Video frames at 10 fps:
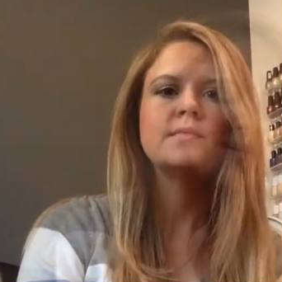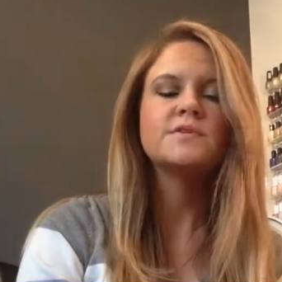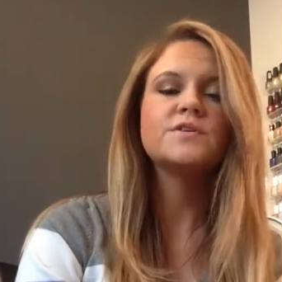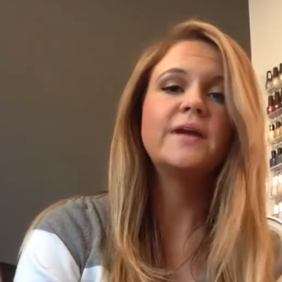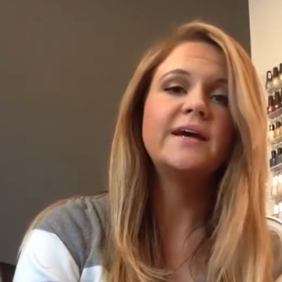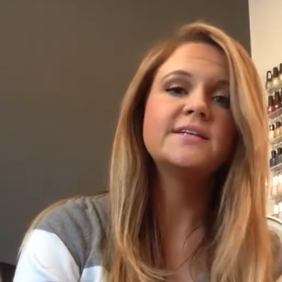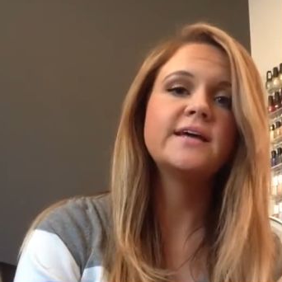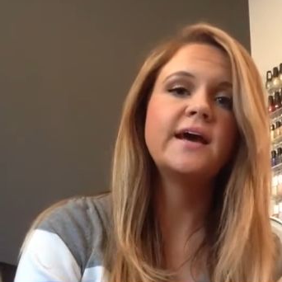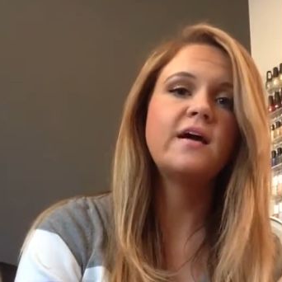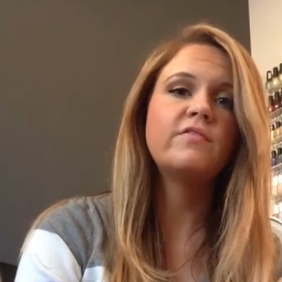So next
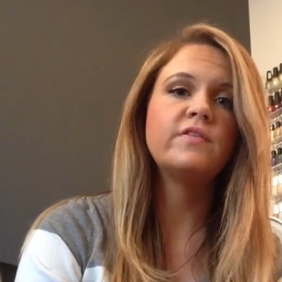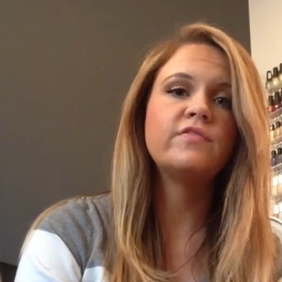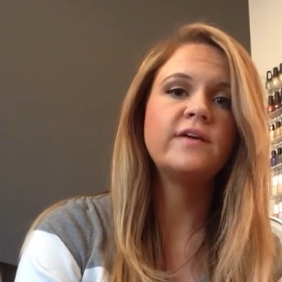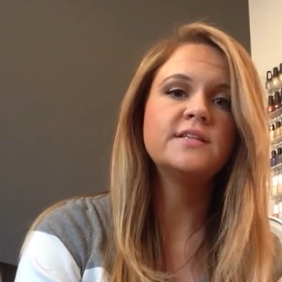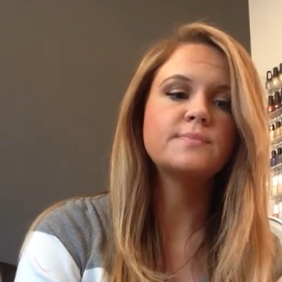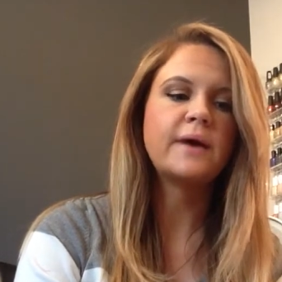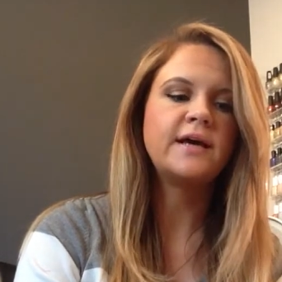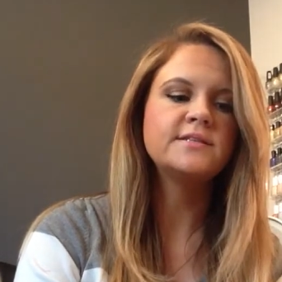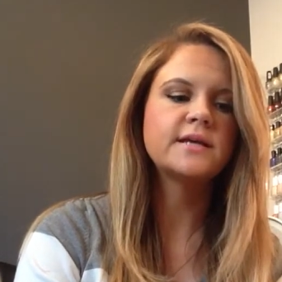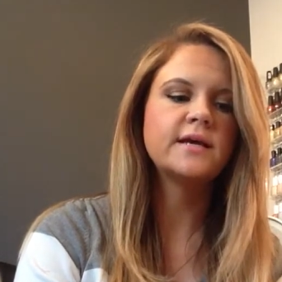I have a face
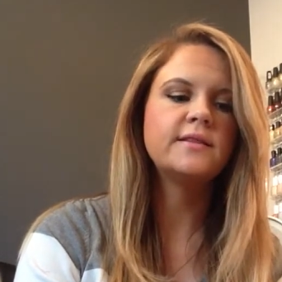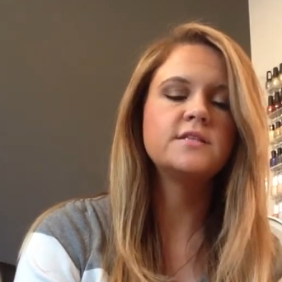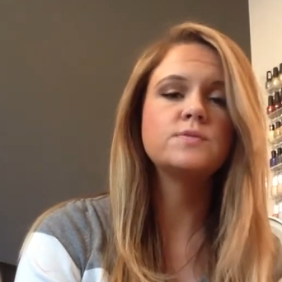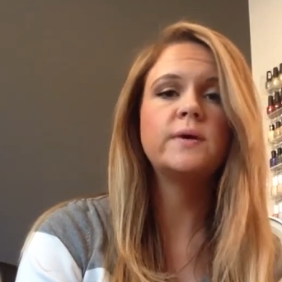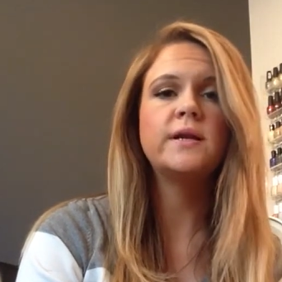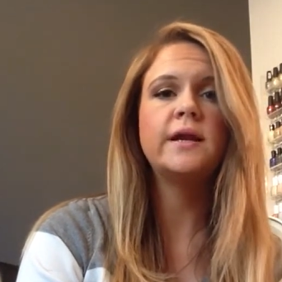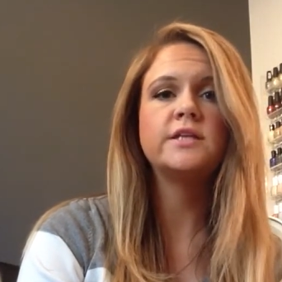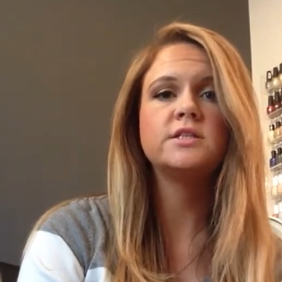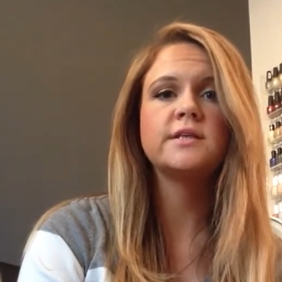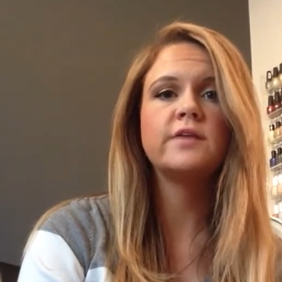mask, and this one I
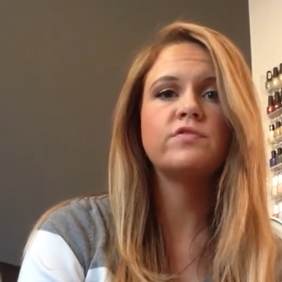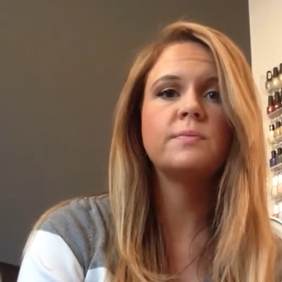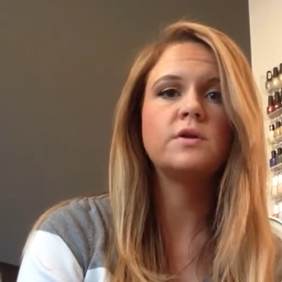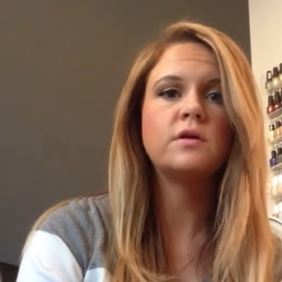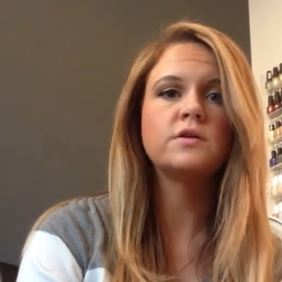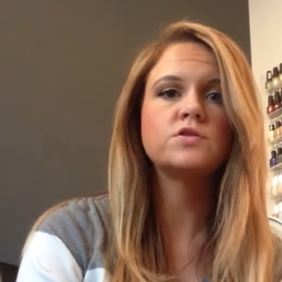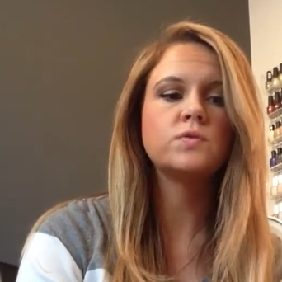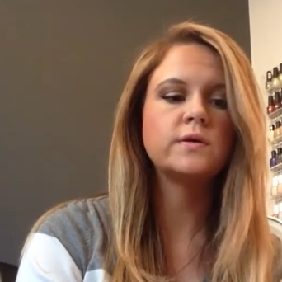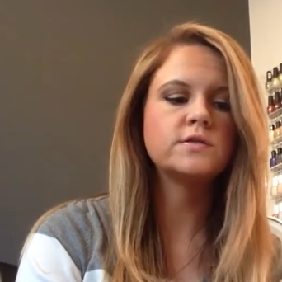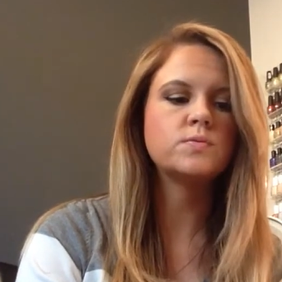just get from the dollar
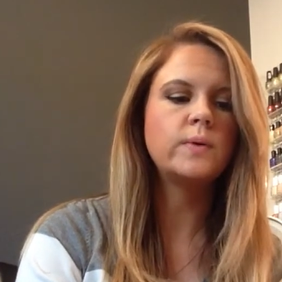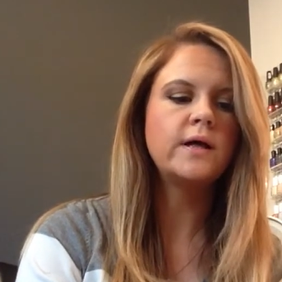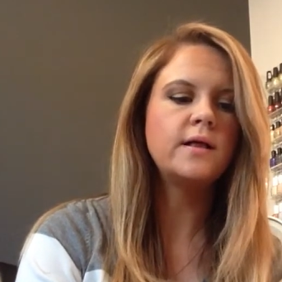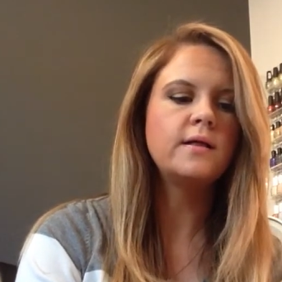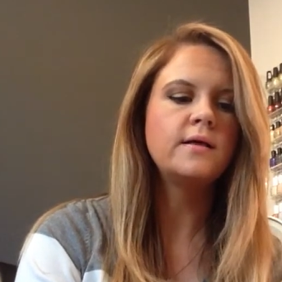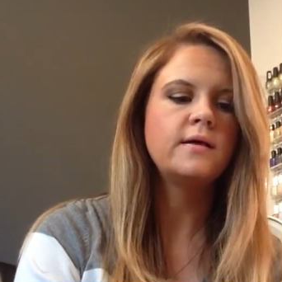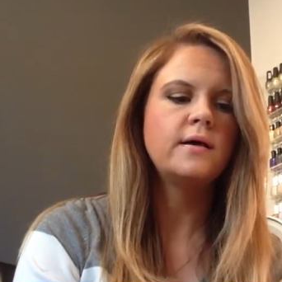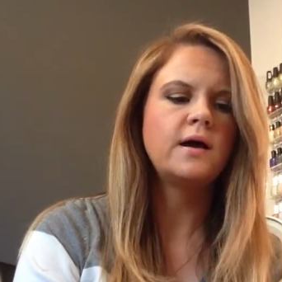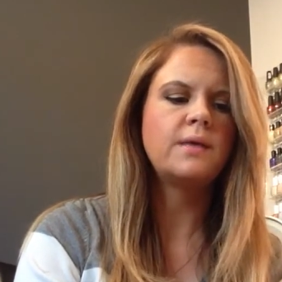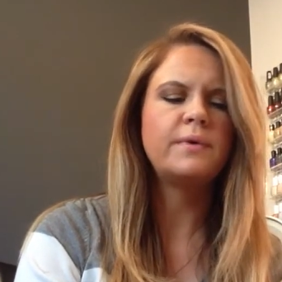store as well.
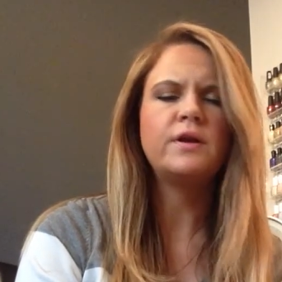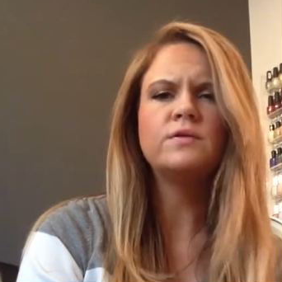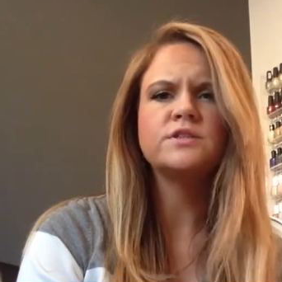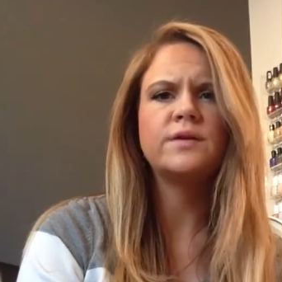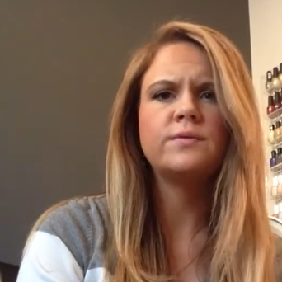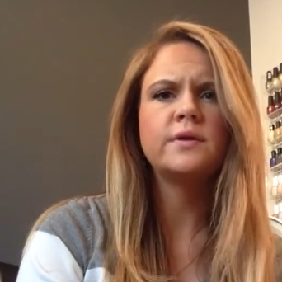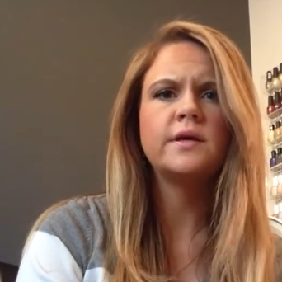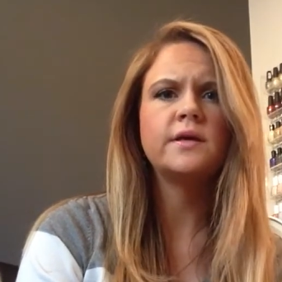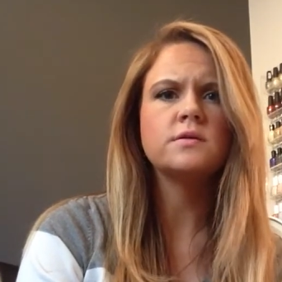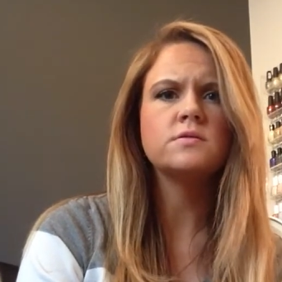I don't
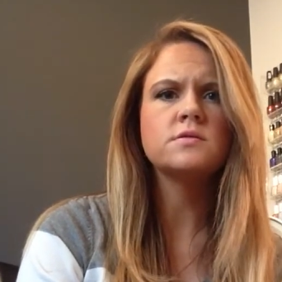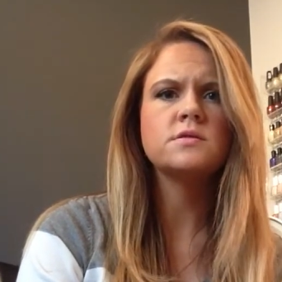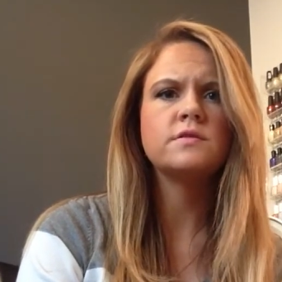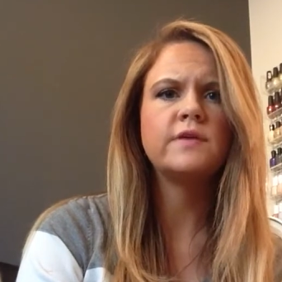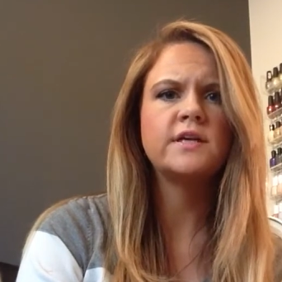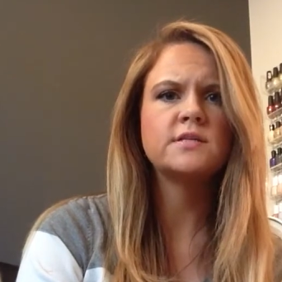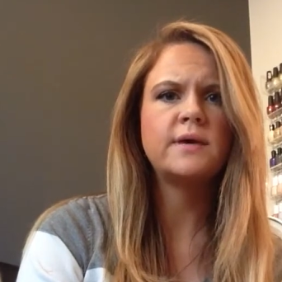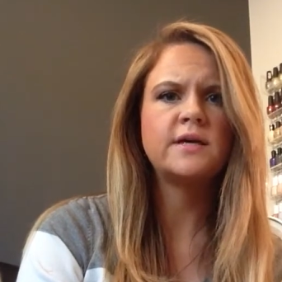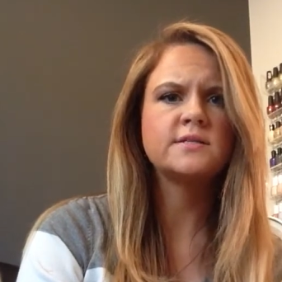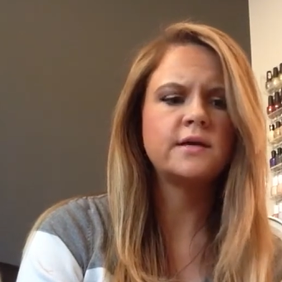generally use face
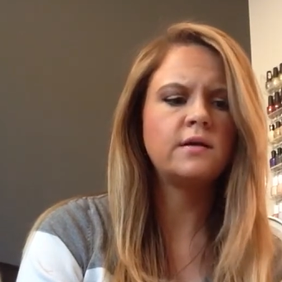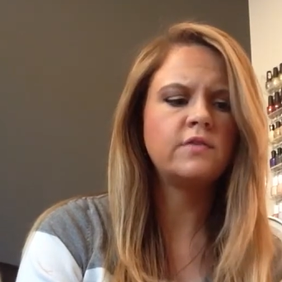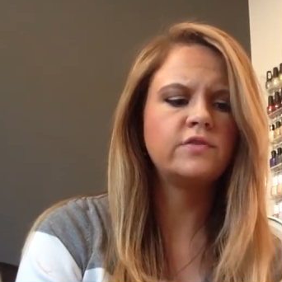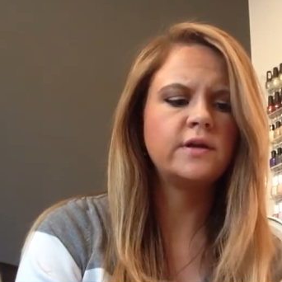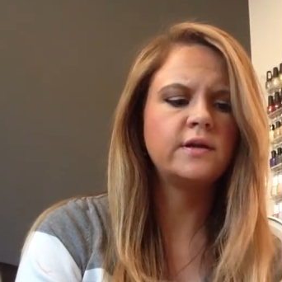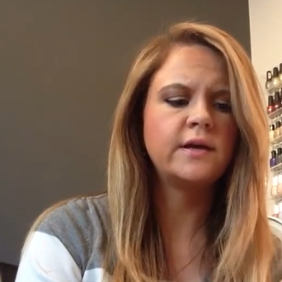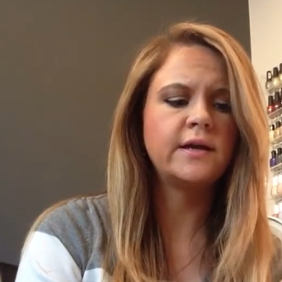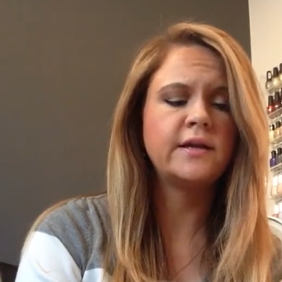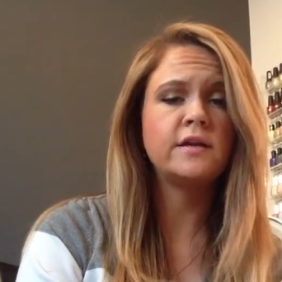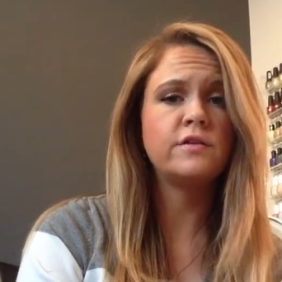masks that often. I
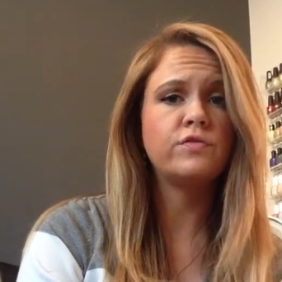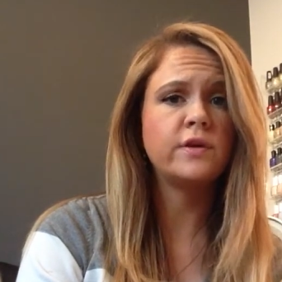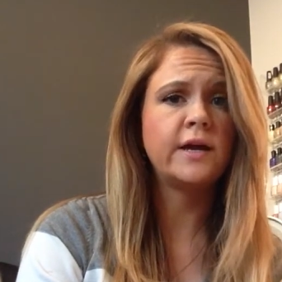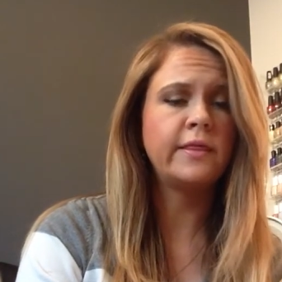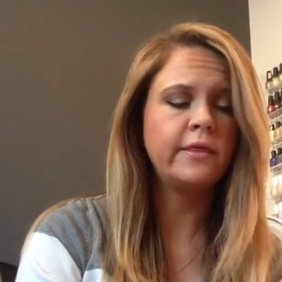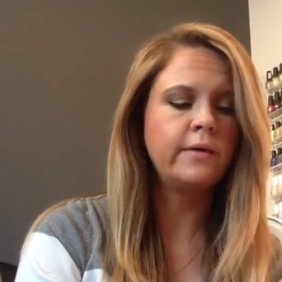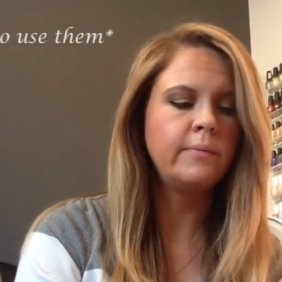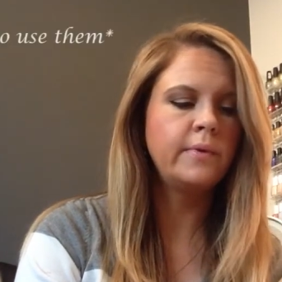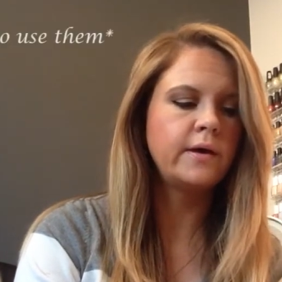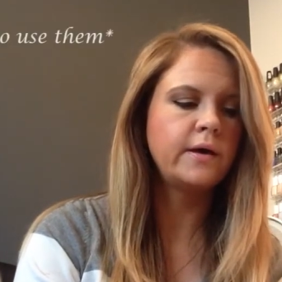tend to forget
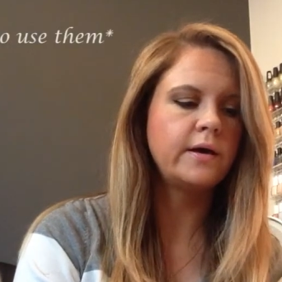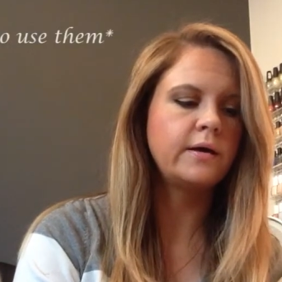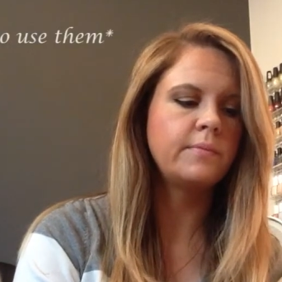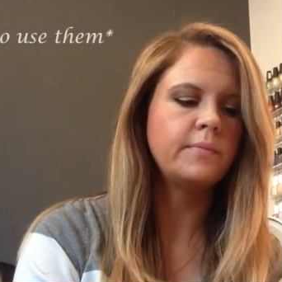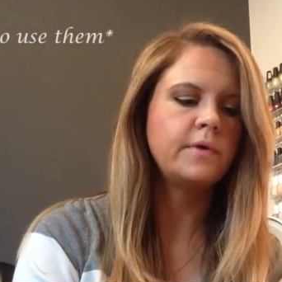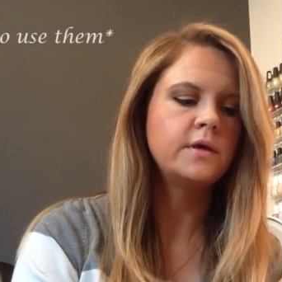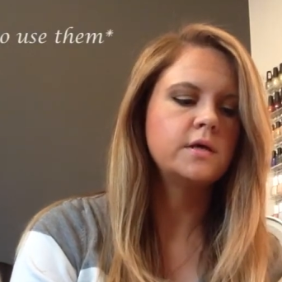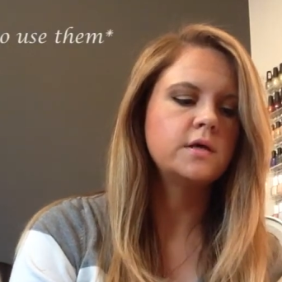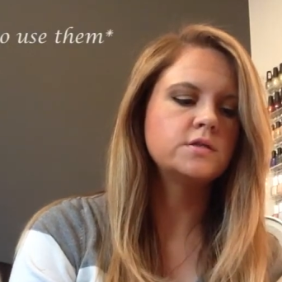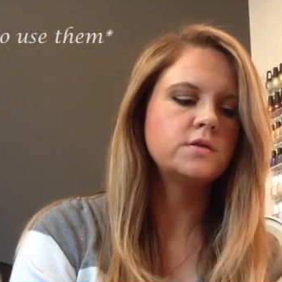them.
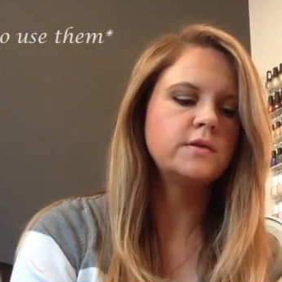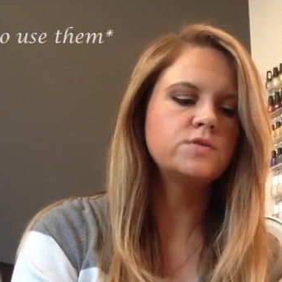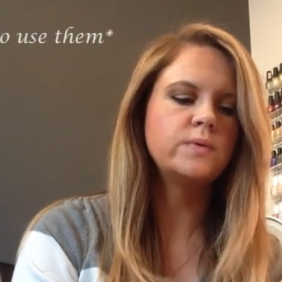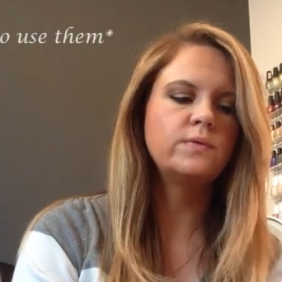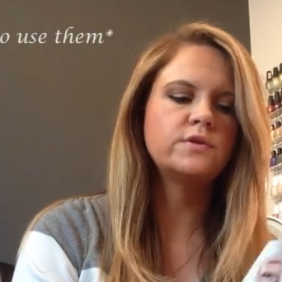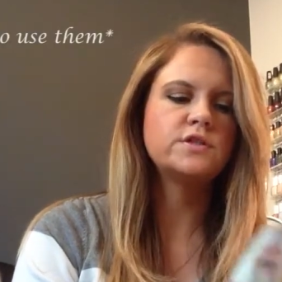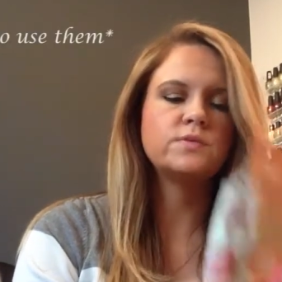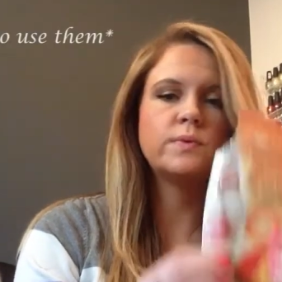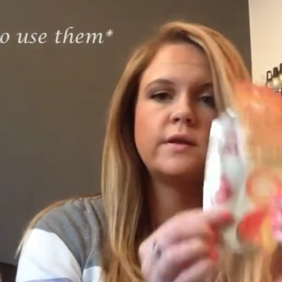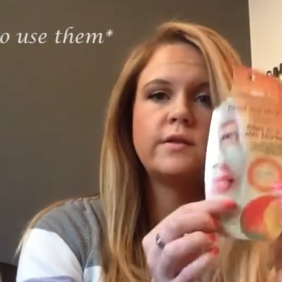So this one was
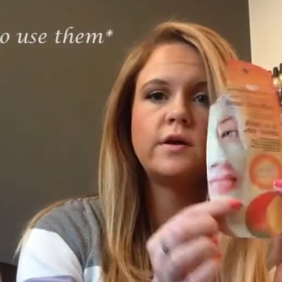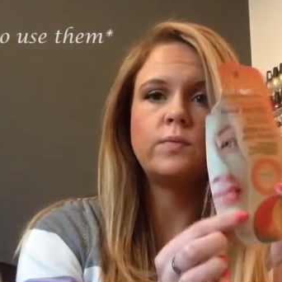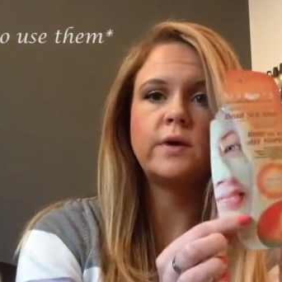just one of their